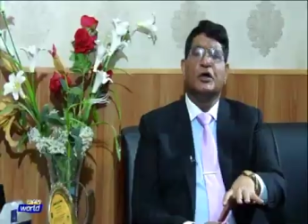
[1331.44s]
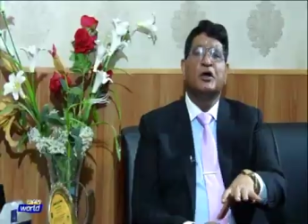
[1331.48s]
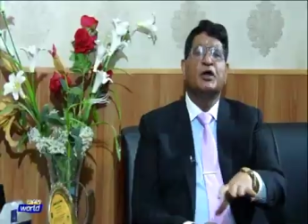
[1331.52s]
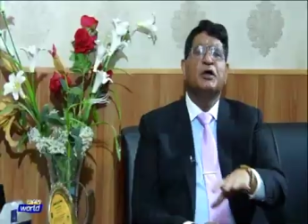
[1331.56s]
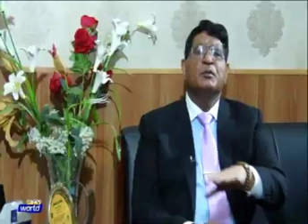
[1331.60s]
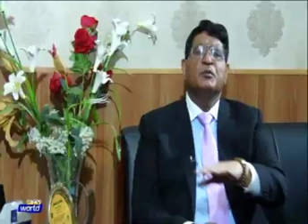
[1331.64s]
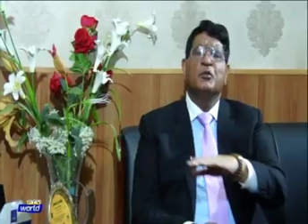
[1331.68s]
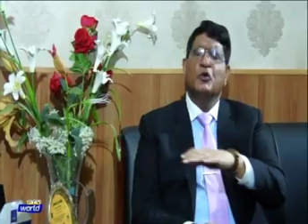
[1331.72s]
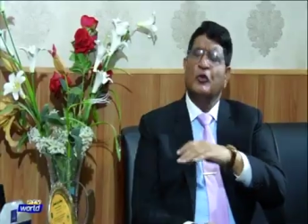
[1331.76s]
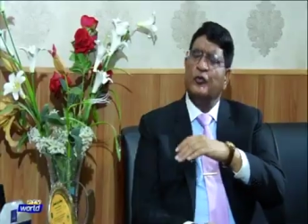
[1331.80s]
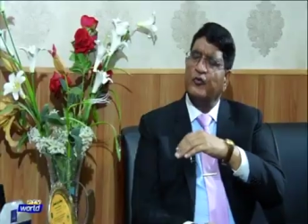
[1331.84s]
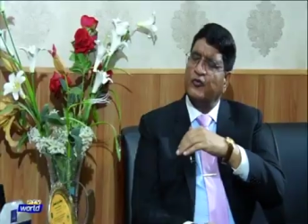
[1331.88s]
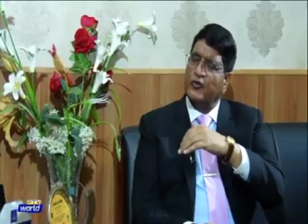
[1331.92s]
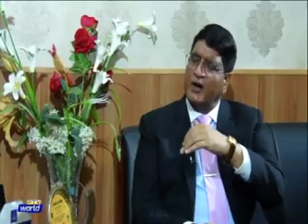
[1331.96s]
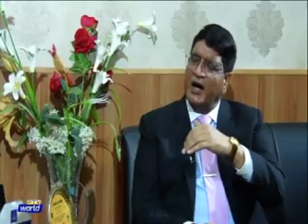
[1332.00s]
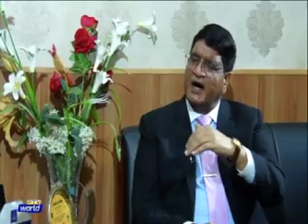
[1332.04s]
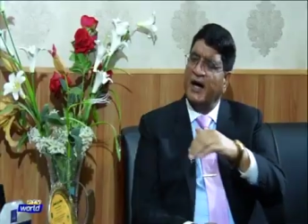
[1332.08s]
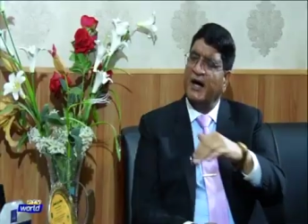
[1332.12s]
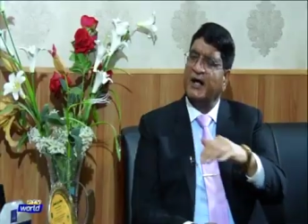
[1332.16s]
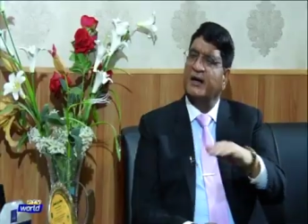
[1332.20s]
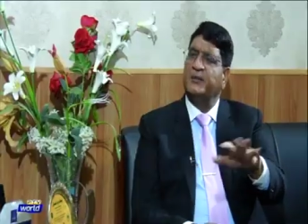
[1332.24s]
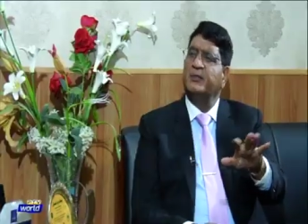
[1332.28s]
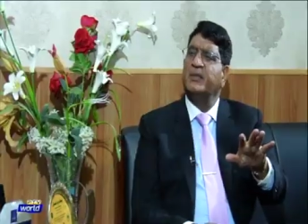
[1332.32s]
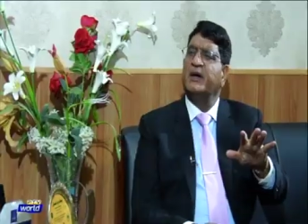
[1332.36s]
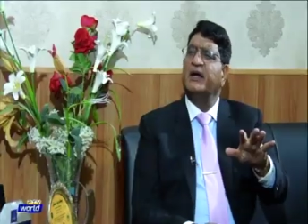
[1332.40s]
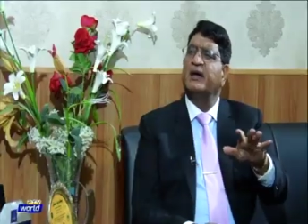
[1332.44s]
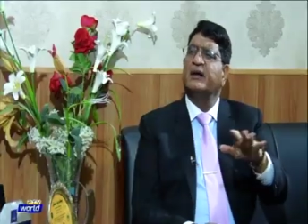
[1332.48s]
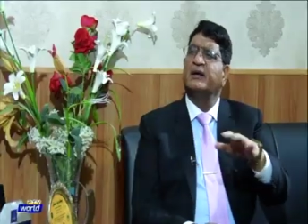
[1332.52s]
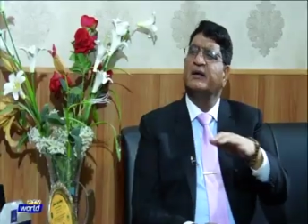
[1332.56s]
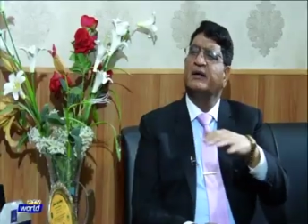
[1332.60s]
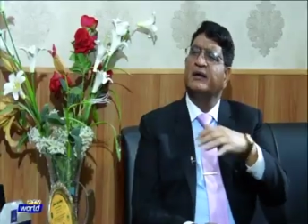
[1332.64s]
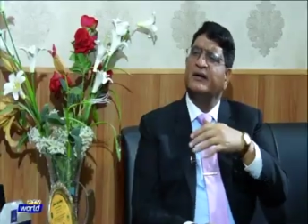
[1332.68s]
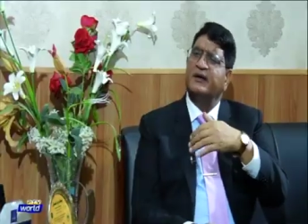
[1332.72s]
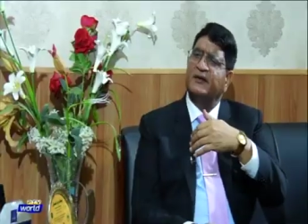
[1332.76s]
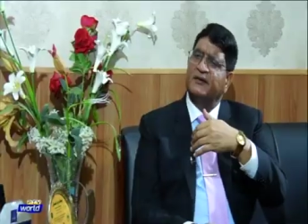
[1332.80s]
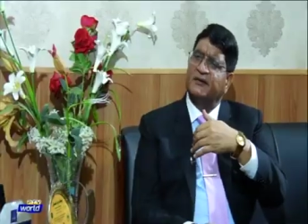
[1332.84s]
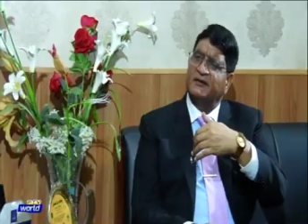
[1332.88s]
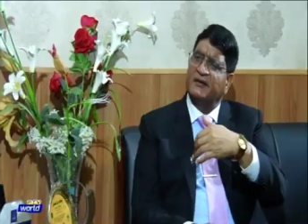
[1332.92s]
Remove our
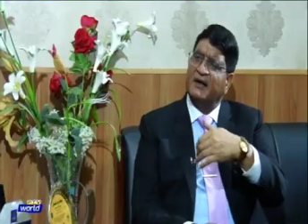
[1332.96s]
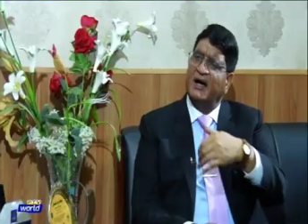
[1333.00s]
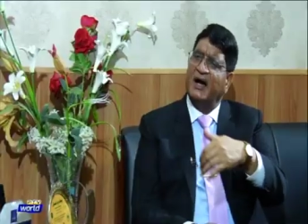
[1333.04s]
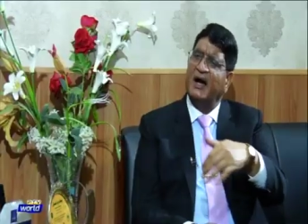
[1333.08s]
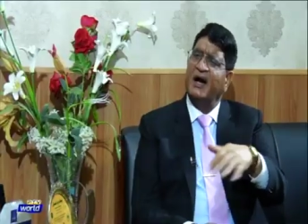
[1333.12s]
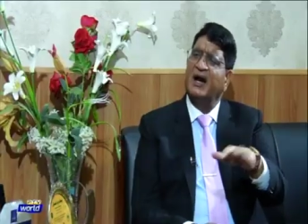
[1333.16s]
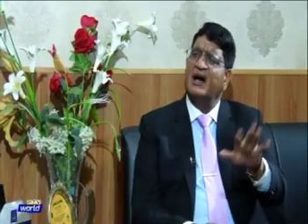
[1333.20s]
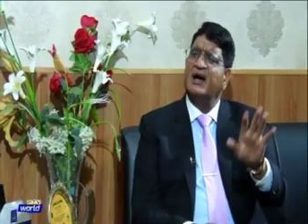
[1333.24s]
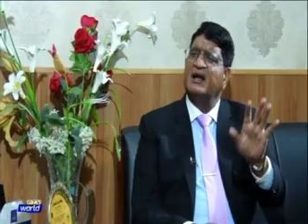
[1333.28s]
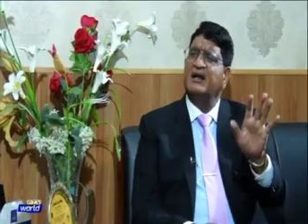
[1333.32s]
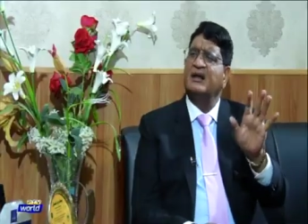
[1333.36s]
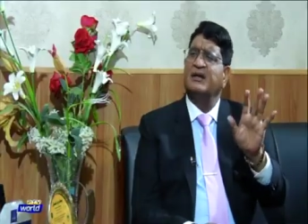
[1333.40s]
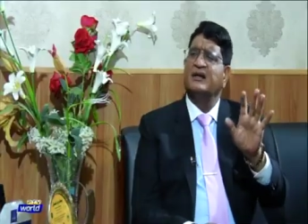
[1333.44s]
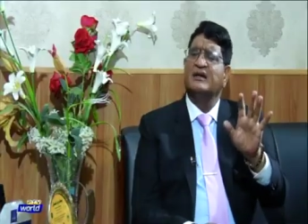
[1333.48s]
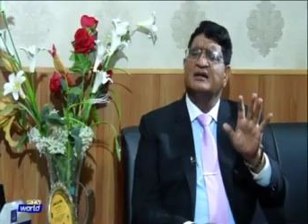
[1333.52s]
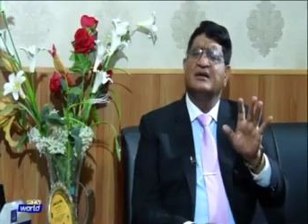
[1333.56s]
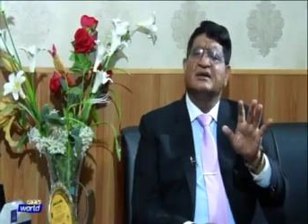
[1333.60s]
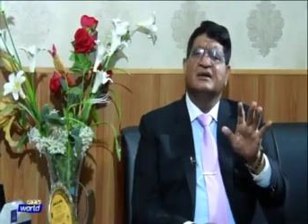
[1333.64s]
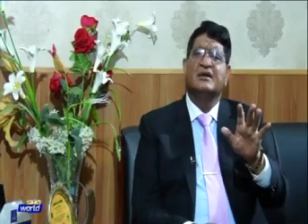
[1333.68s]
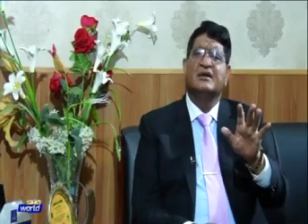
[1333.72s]
barriers, all